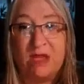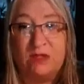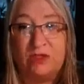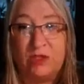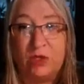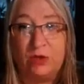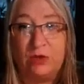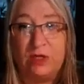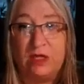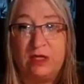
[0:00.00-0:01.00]

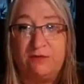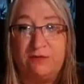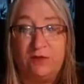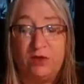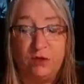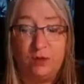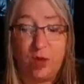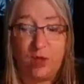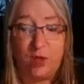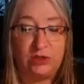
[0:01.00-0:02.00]
So if you
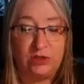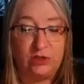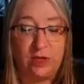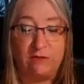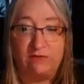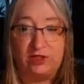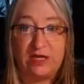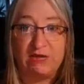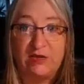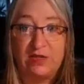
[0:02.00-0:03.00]
wanted to have just
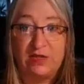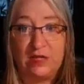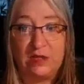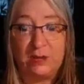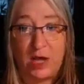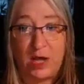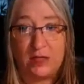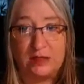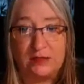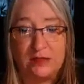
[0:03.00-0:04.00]
everything in the
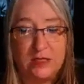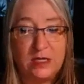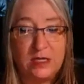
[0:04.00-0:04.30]
box,